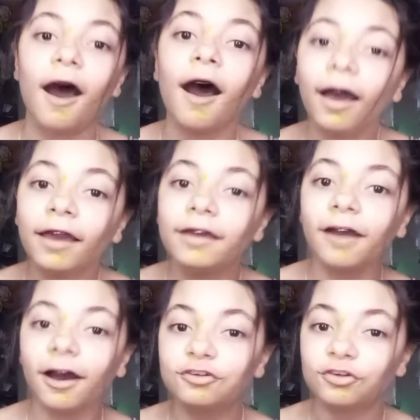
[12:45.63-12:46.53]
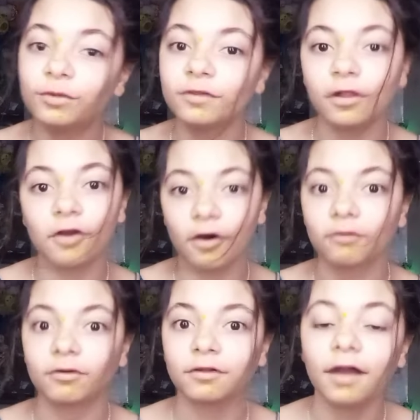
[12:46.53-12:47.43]
I got you in the
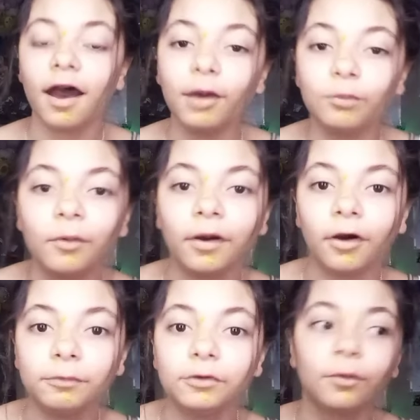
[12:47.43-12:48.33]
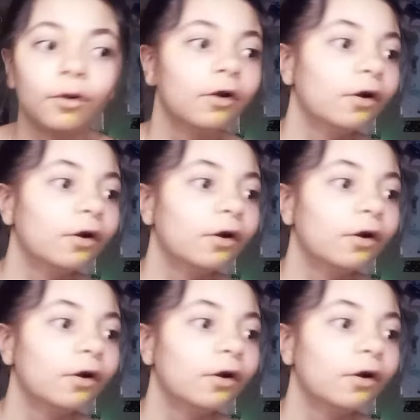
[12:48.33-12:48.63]
long run. I will help you.